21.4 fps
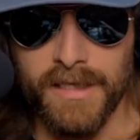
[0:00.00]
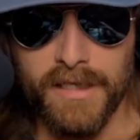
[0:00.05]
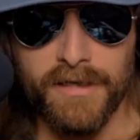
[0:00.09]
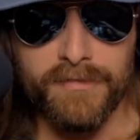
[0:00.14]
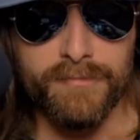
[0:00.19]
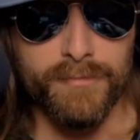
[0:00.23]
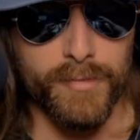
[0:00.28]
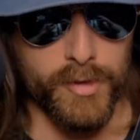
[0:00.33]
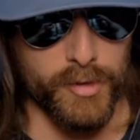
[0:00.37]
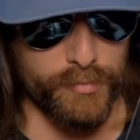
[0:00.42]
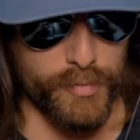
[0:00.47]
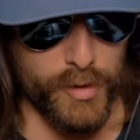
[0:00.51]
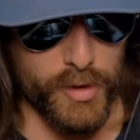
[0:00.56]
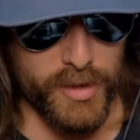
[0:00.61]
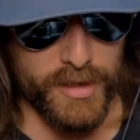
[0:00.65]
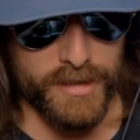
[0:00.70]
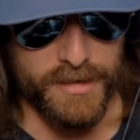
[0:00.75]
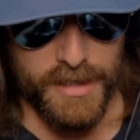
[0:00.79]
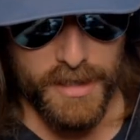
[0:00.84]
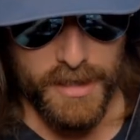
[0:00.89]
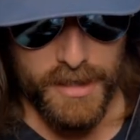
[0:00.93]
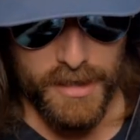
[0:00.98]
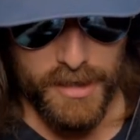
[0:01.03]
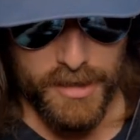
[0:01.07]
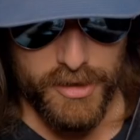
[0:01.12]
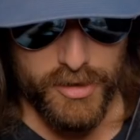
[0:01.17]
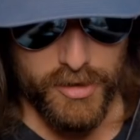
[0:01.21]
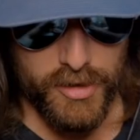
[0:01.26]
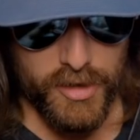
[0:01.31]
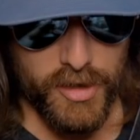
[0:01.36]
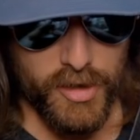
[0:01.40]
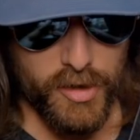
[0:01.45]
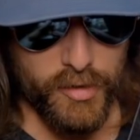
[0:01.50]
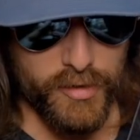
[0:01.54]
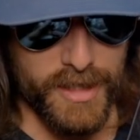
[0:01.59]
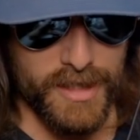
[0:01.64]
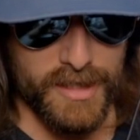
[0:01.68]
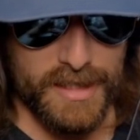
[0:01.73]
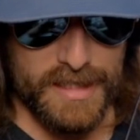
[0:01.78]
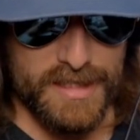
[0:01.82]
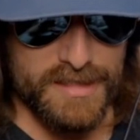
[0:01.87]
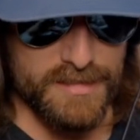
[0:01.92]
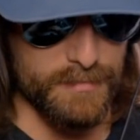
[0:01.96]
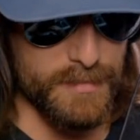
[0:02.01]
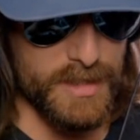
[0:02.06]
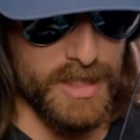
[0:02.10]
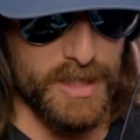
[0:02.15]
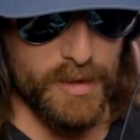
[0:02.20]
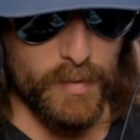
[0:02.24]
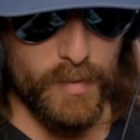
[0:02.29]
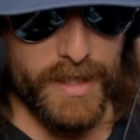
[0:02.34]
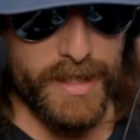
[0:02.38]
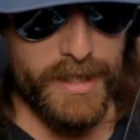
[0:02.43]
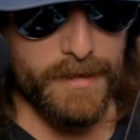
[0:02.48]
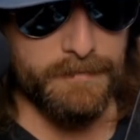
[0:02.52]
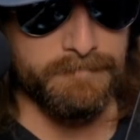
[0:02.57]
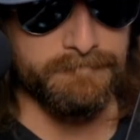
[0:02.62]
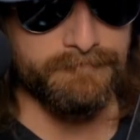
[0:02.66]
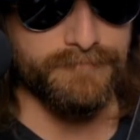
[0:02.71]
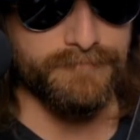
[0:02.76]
I love Boot Barn. You can go there to get some Dale wear.